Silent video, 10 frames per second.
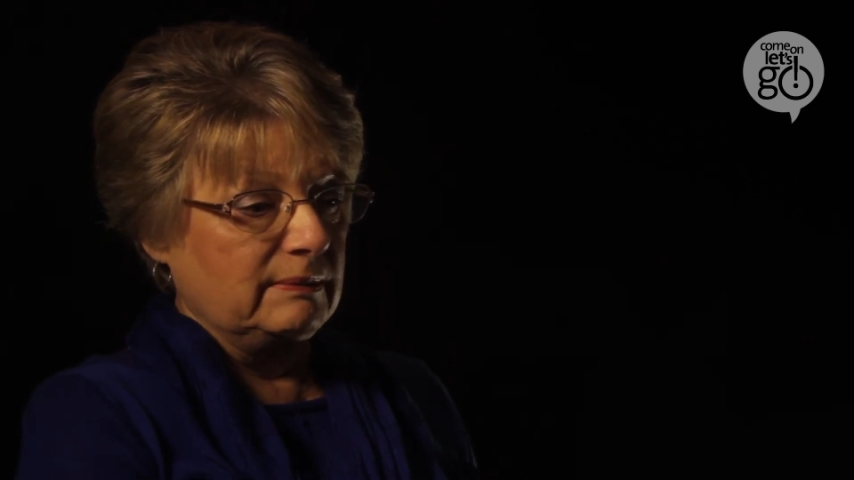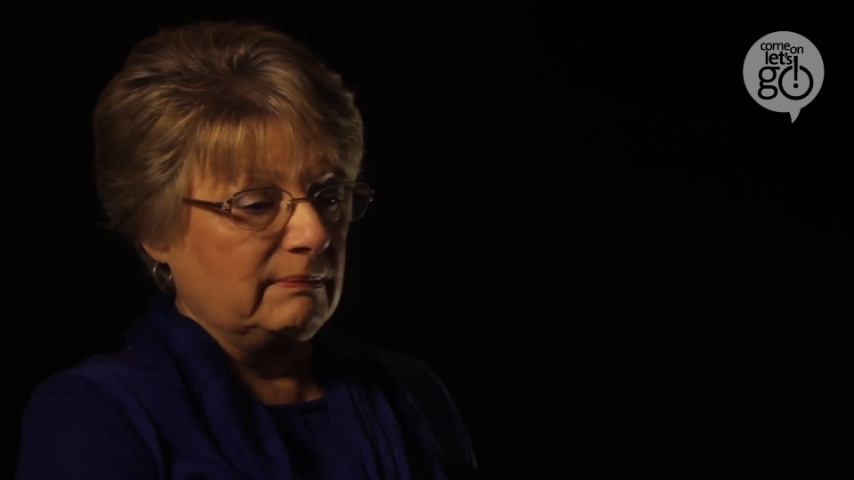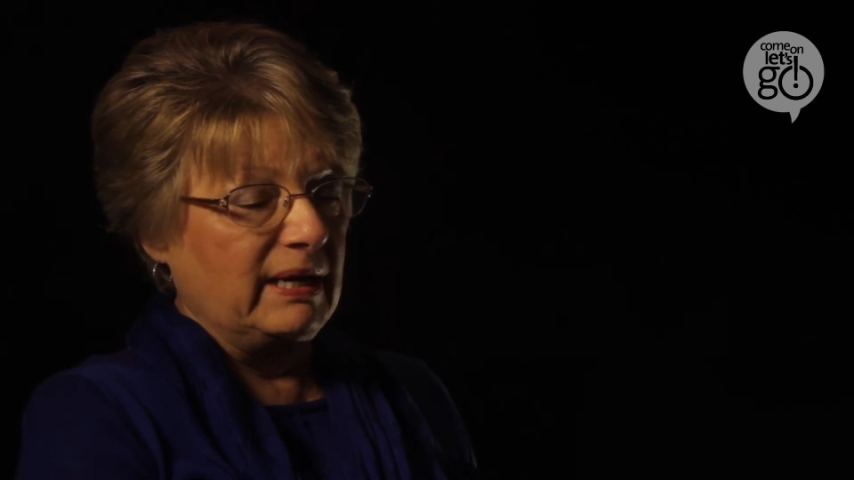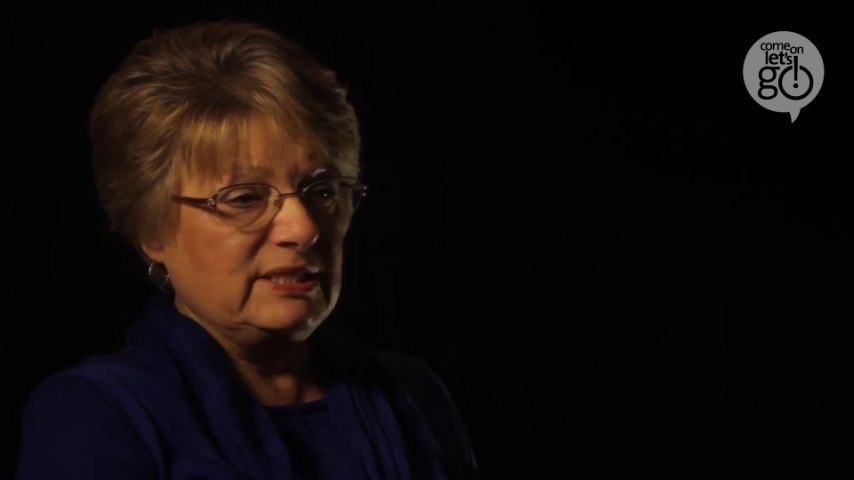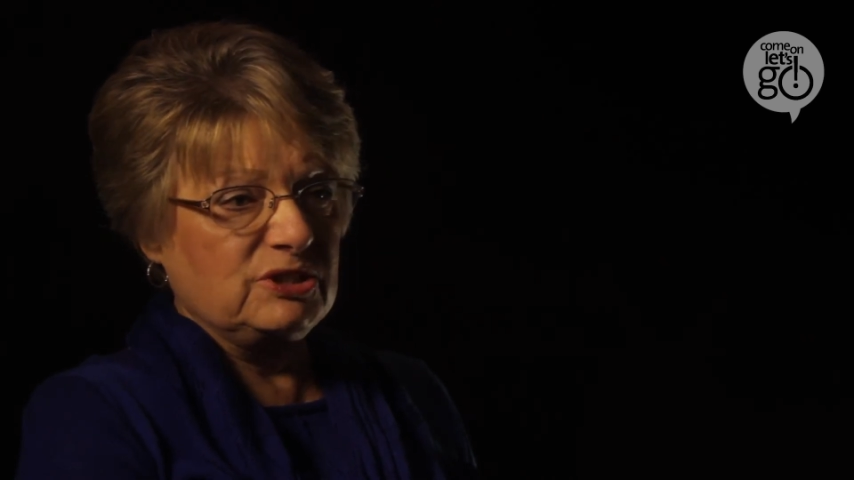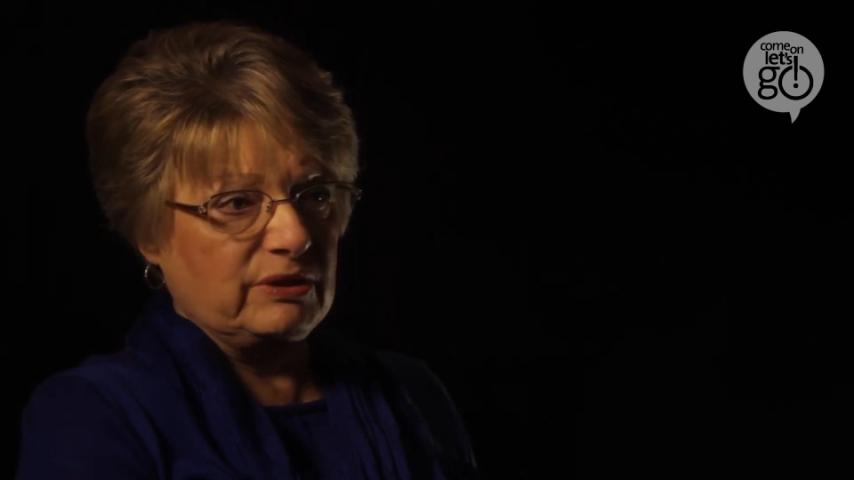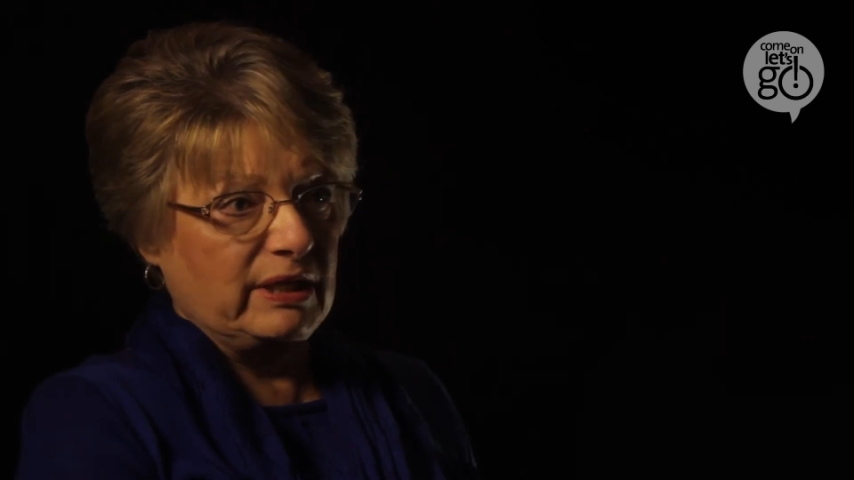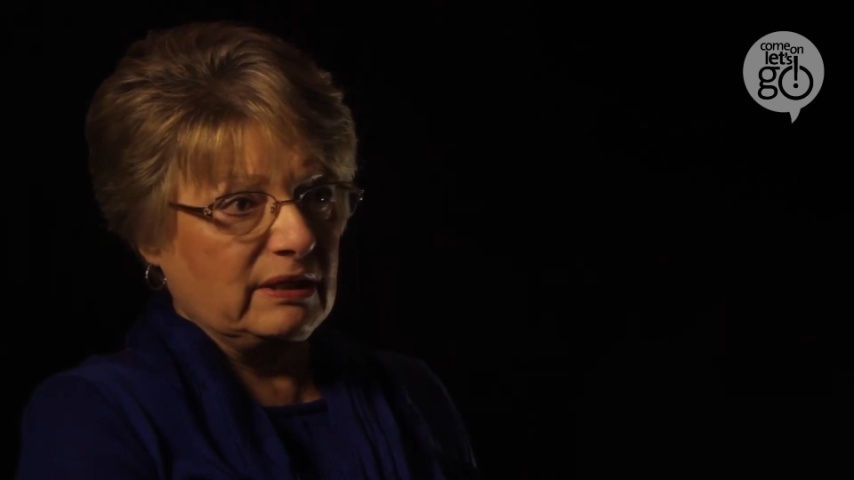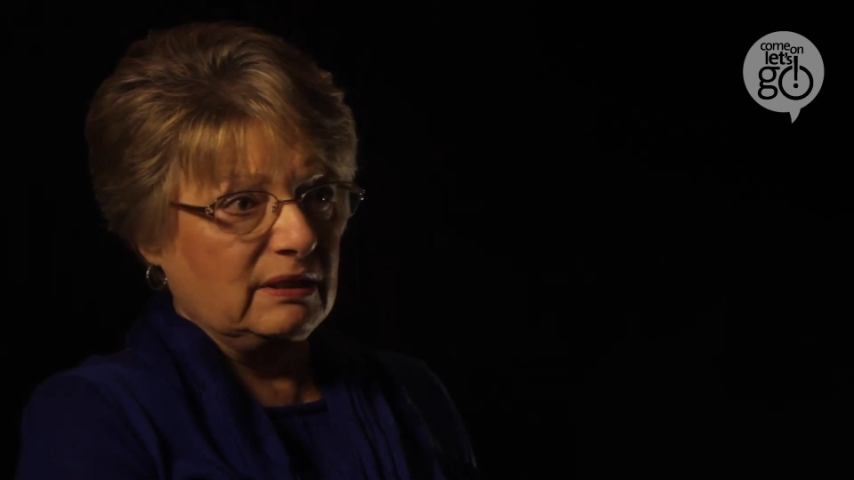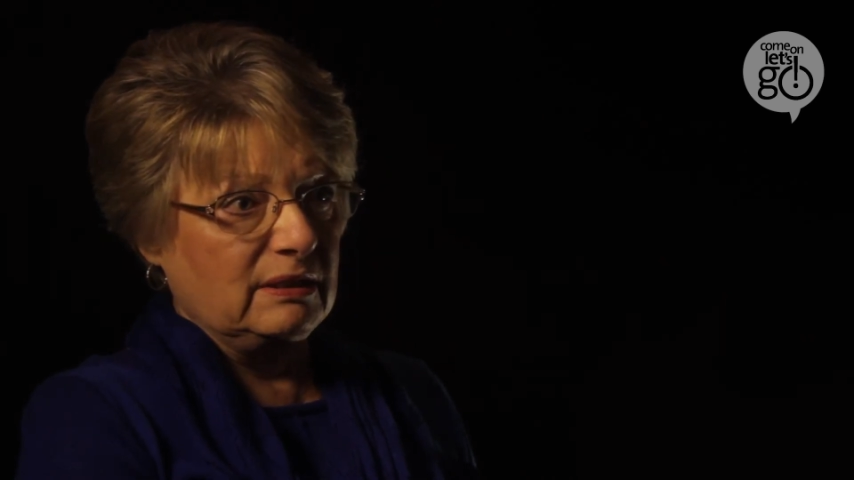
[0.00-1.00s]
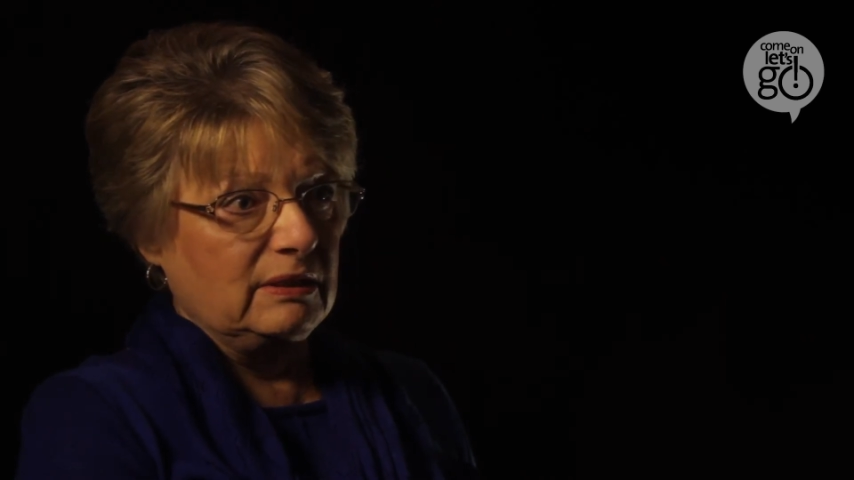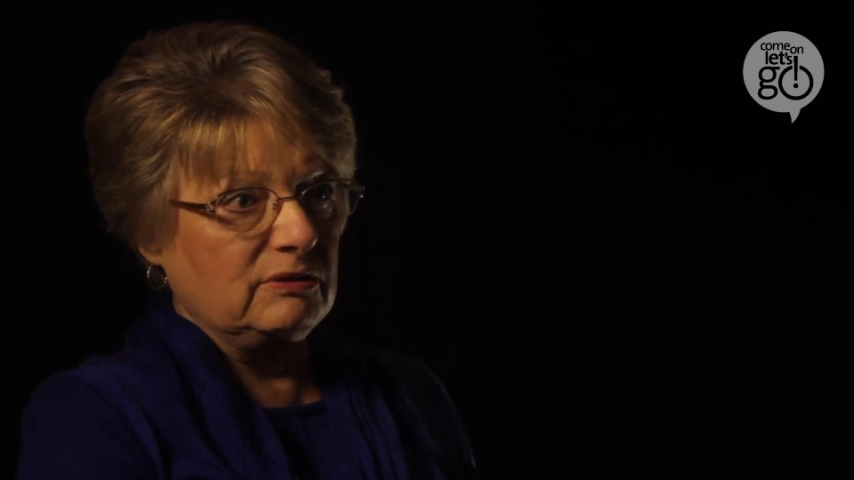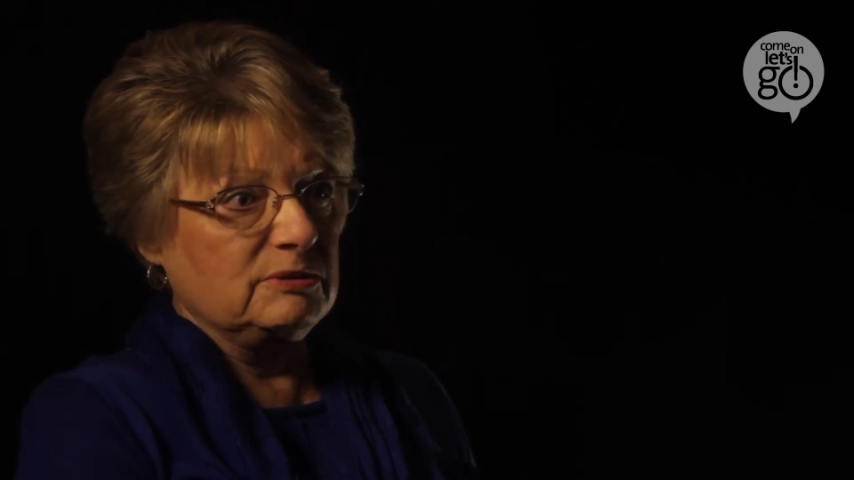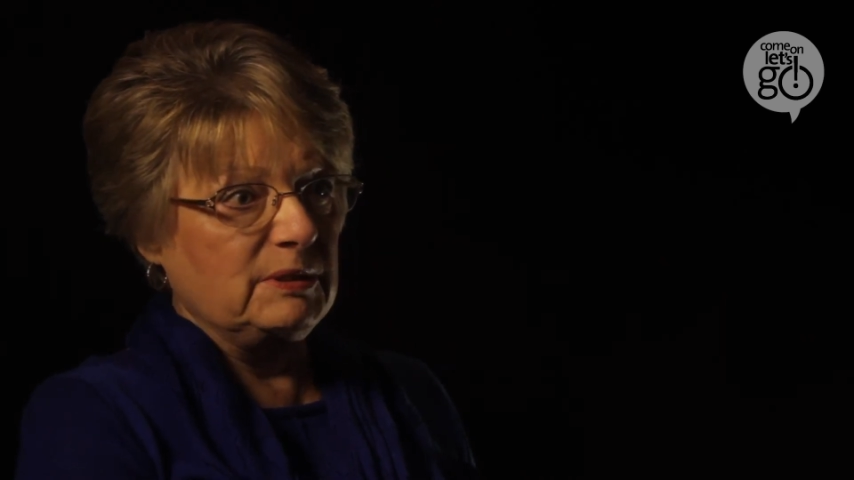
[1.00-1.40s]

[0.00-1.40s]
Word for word: my strength, it was